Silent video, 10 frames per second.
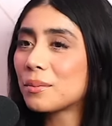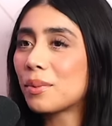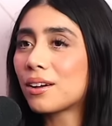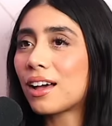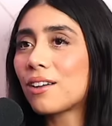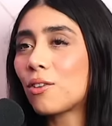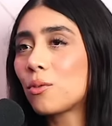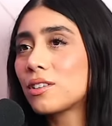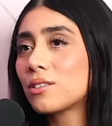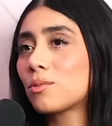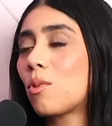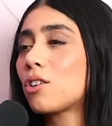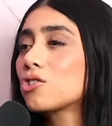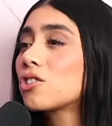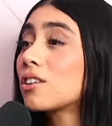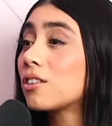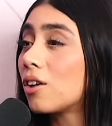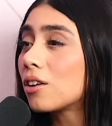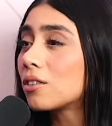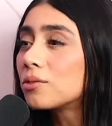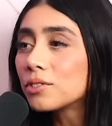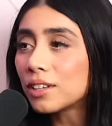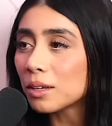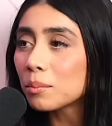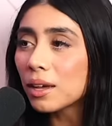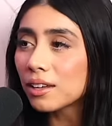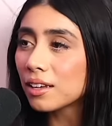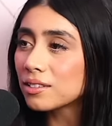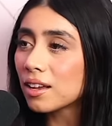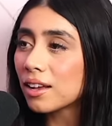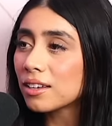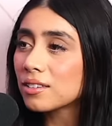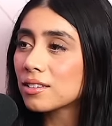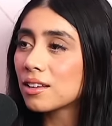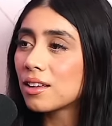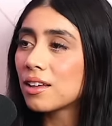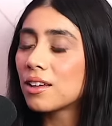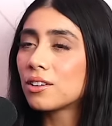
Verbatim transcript: but I've always watched like a lot of gangbang hentais. Mm-hmm.